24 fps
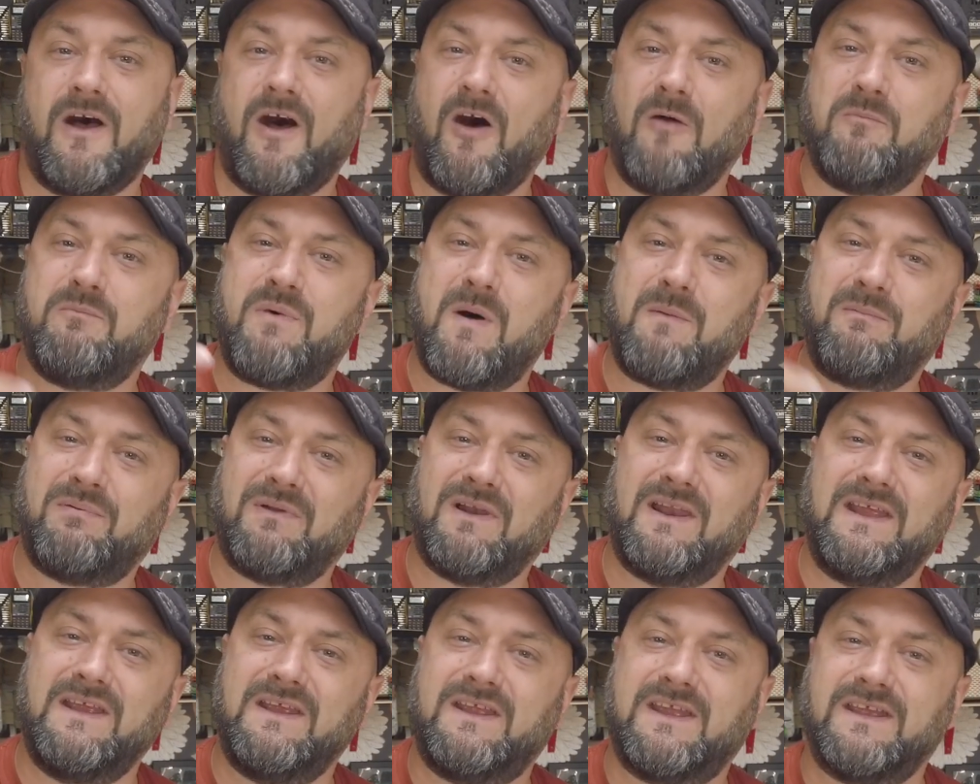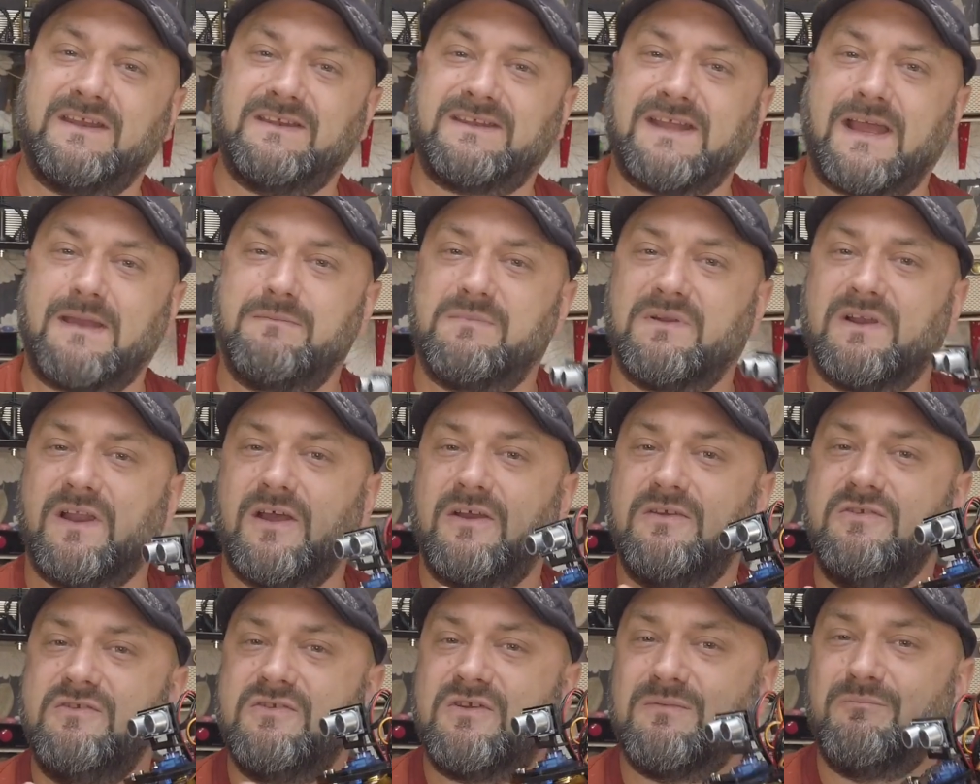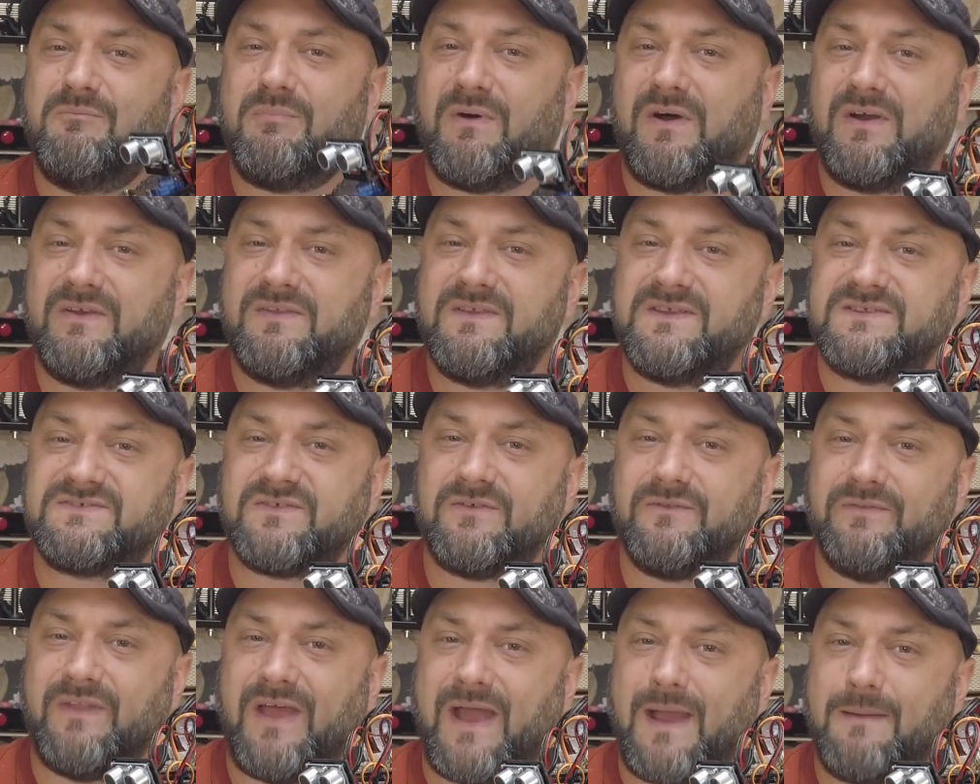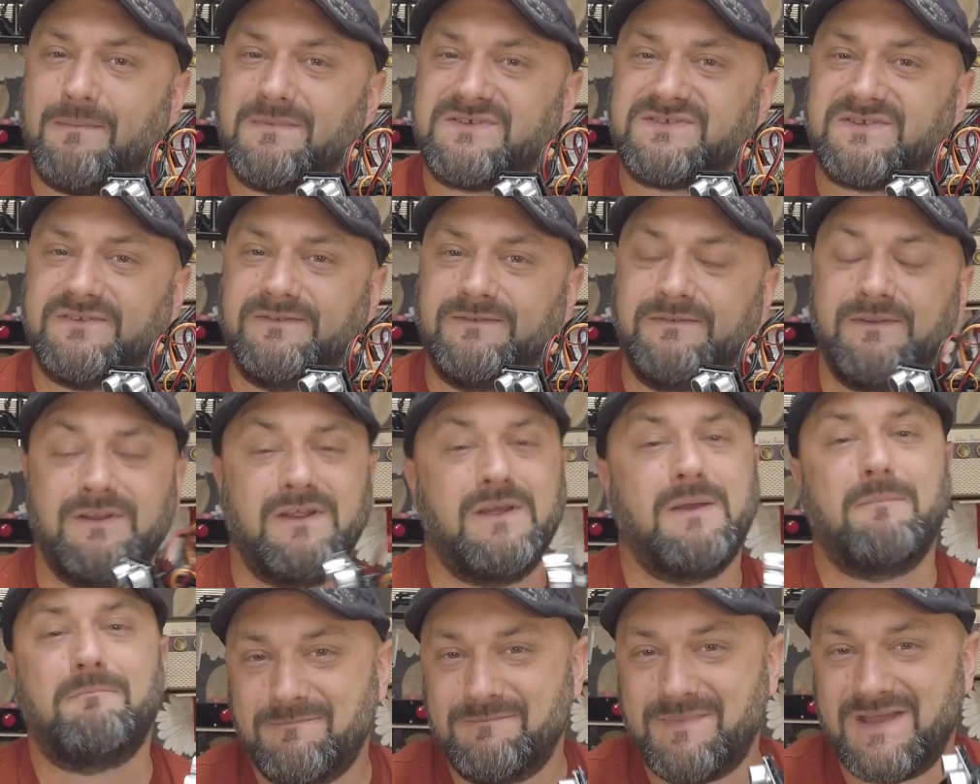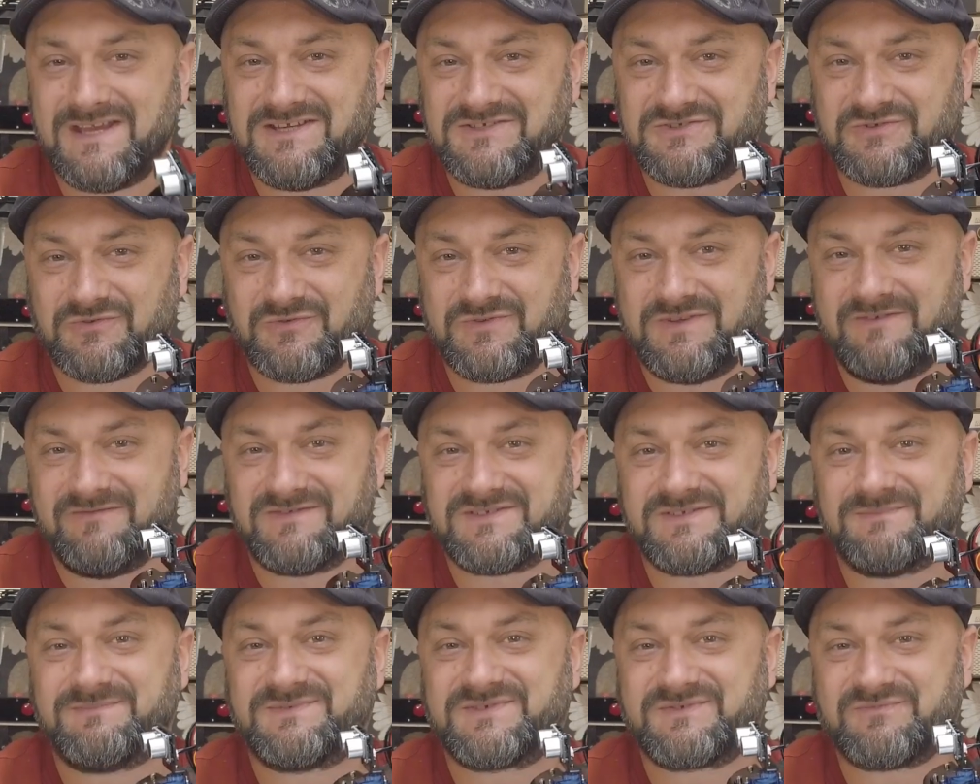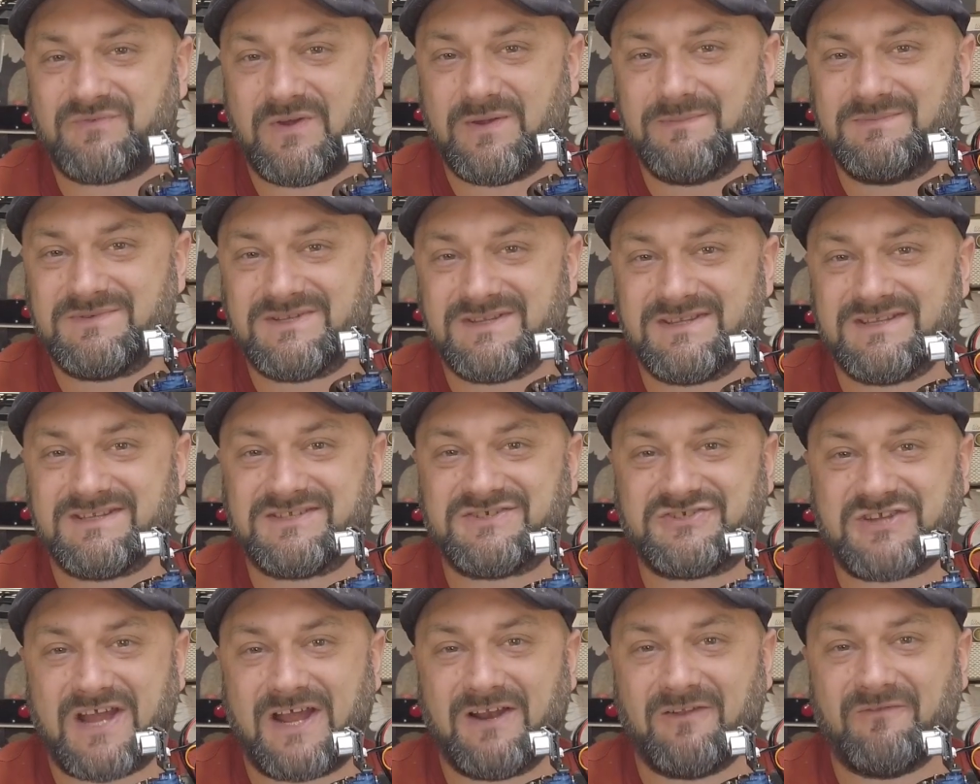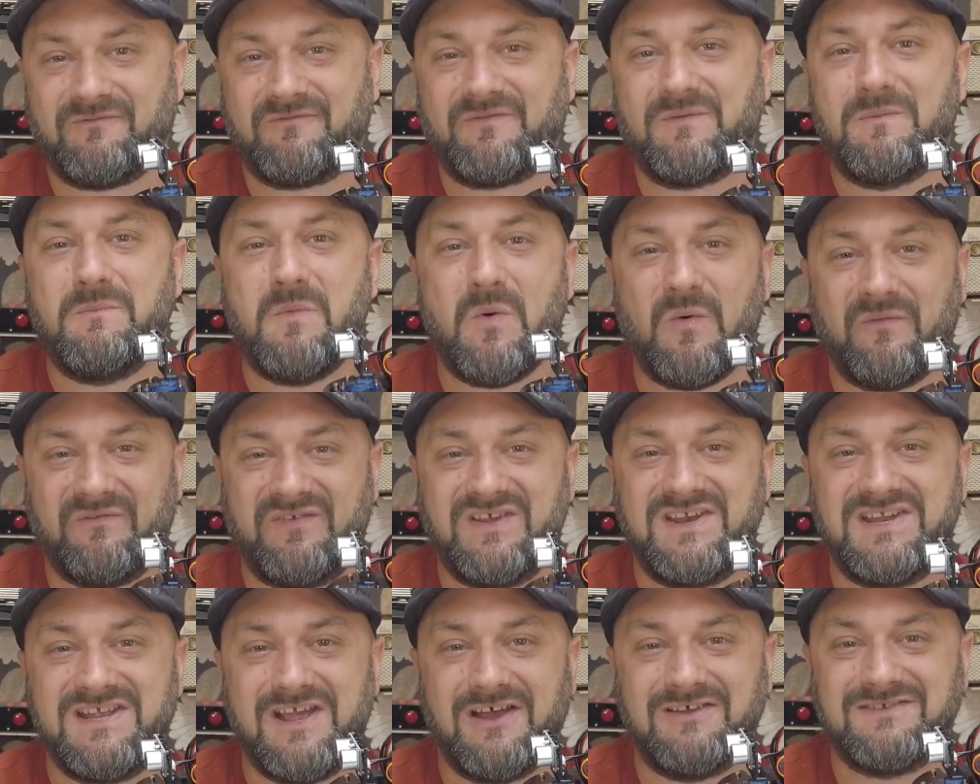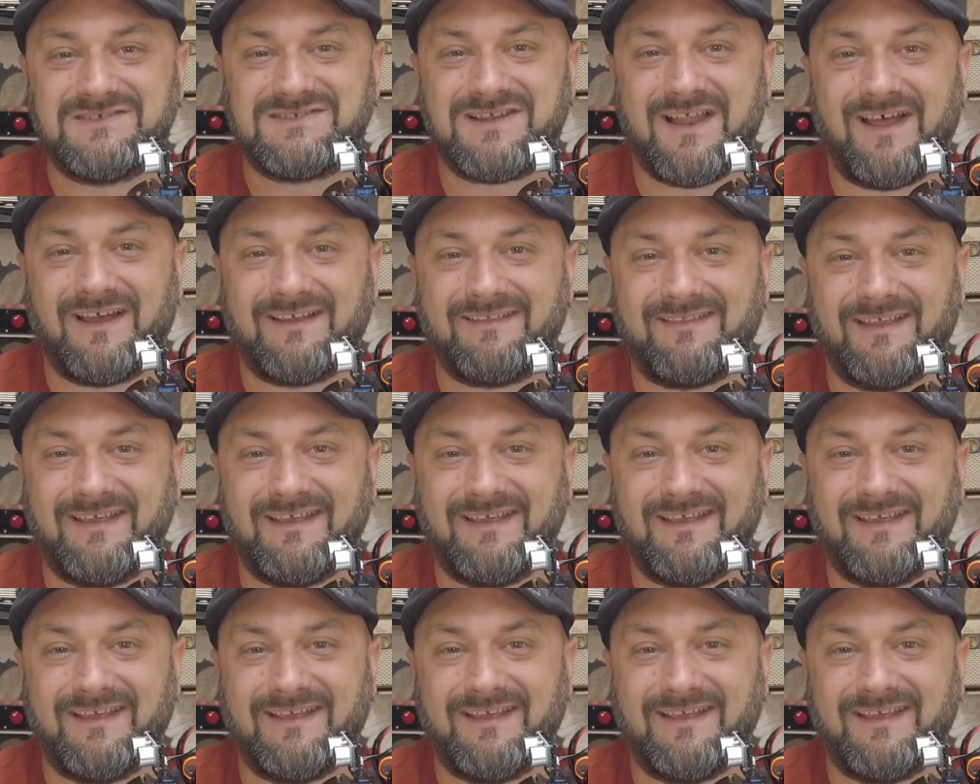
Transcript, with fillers: I'll pop a link in down below, you can buy this on Amazon. Make sure you subscribe to this channel for more videos like